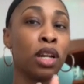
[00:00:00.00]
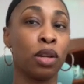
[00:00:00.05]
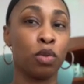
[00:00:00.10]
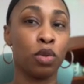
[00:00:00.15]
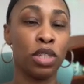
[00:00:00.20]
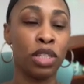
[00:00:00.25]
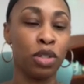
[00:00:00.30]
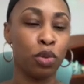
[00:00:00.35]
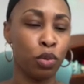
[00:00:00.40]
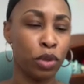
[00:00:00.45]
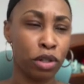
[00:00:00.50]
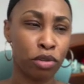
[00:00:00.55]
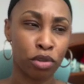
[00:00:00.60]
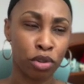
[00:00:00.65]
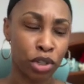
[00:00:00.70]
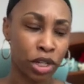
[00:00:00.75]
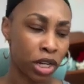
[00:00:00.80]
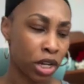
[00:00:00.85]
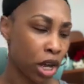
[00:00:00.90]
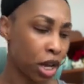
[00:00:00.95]

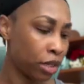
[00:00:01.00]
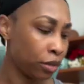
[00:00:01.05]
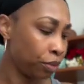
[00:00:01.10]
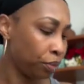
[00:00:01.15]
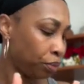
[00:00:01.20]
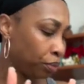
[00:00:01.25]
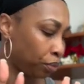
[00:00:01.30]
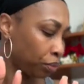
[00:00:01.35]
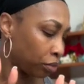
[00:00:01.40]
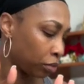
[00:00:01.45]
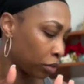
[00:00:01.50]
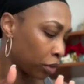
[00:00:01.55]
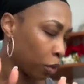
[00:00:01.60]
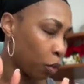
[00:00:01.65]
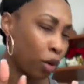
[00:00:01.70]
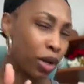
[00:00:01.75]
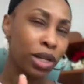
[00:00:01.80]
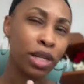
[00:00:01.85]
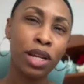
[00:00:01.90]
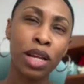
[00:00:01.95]
cotton.
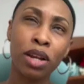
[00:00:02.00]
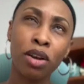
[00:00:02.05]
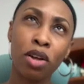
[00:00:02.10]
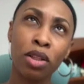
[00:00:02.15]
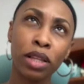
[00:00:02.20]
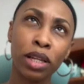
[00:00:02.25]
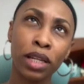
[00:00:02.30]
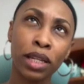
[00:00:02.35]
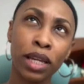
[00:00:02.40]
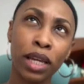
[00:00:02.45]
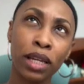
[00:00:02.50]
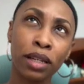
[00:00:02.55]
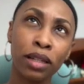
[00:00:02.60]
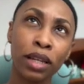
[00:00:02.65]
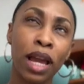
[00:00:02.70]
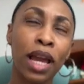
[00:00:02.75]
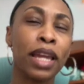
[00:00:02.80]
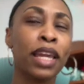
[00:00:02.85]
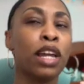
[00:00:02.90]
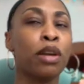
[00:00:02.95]
What did they call it again?
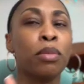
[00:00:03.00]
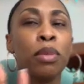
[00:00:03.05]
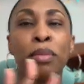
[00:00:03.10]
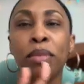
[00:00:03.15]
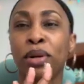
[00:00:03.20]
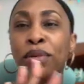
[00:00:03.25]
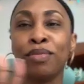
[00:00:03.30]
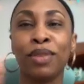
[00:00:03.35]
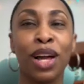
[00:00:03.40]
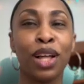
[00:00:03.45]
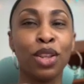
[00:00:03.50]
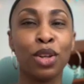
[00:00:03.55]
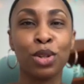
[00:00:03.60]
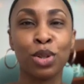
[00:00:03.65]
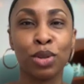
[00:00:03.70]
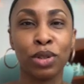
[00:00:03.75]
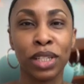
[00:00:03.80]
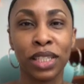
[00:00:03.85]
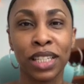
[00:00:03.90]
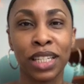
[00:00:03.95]
I can't remember. I'll
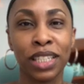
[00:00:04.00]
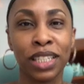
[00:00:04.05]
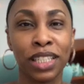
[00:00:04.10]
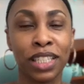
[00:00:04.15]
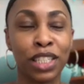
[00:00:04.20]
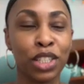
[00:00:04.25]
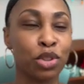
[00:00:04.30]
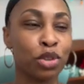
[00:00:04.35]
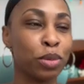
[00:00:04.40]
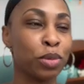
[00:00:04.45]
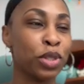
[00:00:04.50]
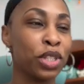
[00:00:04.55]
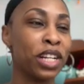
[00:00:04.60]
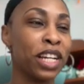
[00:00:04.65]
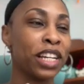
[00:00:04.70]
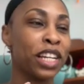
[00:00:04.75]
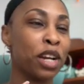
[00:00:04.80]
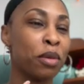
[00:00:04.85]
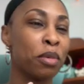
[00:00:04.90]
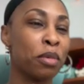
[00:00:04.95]
also link that in the description.
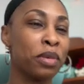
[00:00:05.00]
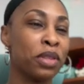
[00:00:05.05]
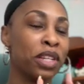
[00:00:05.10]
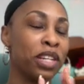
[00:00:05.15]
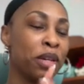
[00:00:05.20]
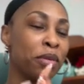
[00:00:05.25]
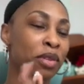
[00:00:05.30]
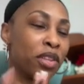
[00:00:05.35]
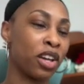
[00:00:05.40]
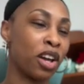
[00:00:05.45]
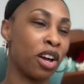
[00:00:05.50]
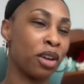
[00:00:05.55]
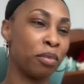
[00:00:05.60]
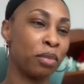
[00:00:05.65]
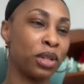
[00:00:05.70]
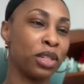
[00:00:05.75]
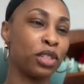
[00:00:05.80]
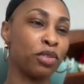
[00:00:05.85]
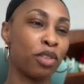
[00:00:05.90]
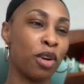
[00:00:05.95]
I can't remember the name of the cotton,
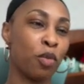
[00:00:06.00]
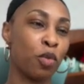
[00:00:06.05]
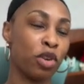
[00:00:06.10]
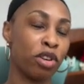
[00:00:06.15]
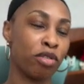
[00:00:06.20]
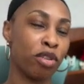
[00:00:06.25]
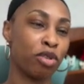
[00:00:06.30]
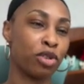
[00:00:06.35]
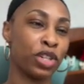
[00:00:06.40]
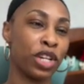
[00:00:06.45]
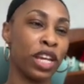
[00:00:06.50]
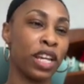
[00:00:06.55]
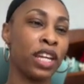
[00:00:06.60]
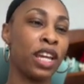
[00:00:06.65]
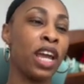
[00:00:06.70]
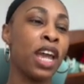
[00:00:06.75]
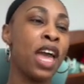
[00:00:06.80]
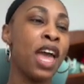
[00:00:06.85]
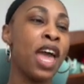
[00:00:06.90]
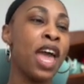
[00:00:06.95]
but it's from We Crochet.
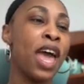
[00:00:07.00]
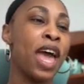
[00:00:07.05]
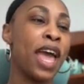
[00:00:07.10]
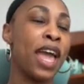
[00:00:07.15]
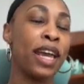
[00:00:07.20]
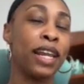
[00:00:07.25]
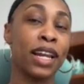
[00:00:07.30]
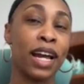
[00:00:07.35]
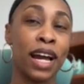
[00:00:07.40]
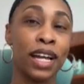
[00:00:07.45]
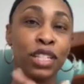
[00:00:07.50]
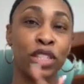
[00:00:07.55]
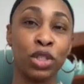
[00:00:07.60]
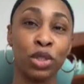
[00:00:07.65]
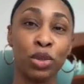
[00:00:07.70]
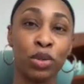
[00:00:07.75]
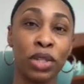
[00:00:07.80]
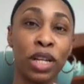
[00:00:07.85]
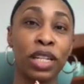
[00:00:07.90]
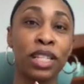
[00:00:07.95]
And
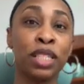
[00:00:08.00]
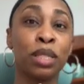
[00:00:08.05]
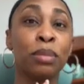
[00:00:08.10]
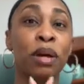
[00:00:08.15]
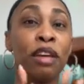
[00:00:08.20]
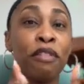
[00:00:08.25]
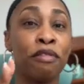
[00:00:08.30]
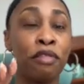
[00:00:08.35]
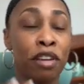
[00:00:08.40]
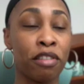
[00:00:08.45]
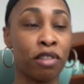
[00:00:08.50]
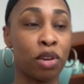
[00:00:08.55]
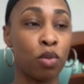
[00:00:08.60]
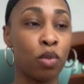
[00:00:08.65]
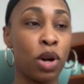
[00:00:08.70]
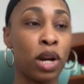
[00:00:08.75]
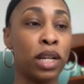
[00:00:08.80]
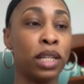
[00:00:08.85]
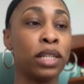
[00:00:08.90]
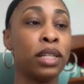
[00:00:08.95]
that is my favorite
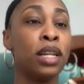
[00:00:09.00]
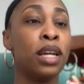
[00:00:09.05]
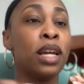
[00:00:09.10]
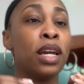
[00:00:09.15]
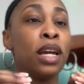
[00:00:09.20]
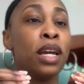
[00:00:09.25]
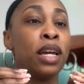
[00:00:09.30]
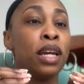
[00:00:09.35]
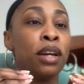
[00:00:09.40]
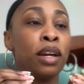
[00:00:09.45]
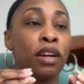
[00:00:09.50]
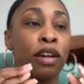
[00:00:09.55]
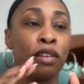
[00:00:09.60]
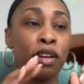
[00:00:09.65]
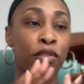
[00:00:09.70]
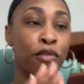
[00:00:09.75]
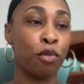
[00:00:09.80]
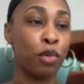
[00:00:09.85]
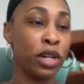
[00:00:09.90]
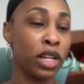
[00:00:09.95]
one.
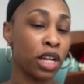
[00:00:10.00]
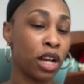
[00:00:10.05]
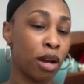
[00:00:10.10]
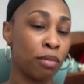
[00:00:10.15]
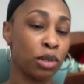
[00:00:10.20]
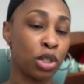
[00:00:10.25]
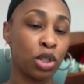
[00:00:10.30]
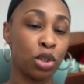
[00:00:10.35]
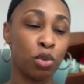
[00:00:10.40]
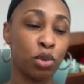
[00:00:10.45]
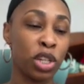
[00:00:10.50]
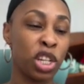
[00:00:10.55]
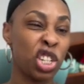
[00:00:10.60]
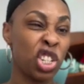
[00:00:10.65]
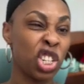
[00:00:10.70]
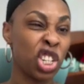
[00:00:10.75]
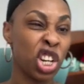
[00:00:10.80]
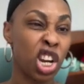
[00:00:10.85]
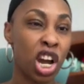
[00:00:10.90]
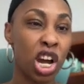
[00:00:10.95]
When it comes to
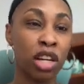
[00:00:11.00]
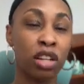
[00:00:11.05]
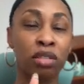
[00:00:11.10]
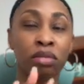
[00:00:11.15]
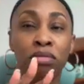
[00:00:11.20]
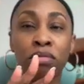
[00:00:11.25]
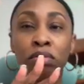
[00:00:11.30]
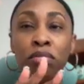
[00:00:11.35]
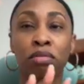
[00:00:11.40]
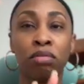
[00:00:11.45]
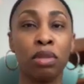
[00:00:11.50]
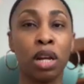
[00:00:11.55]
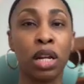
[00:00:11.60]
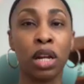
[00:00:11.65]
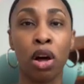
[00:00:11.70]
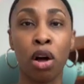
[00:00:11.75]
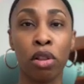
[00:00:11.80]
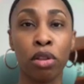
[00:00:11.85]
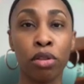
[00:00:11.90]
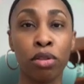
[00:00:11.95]
kitchen cotton
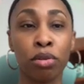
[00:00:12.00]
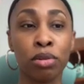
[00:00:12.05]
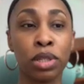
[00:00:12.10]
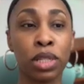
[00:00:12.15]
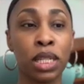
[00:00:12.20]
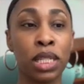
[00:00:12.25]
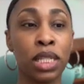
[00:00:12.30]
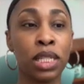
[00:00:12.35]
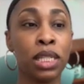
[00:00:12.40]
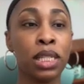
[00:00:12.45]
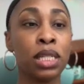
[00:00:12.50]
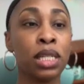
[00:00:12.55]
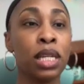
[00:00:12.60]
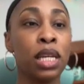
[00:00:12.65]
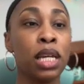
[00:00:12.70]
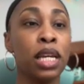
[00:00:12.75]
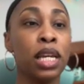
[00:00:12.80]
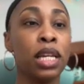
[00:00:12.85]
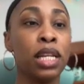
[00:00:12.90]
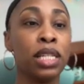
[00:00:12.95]
and all of those things,
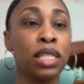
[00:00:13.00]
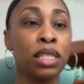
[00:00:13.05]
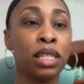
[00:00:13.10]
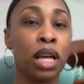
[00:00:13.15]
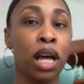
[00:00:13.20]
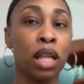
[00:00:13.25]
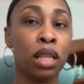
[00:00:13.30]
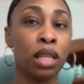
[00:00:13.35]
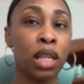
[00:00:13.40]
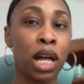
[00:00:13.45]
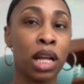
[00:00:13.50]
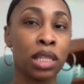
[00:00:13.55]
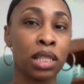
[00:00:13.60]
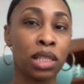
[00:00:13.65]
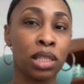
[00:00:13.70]
it is a lot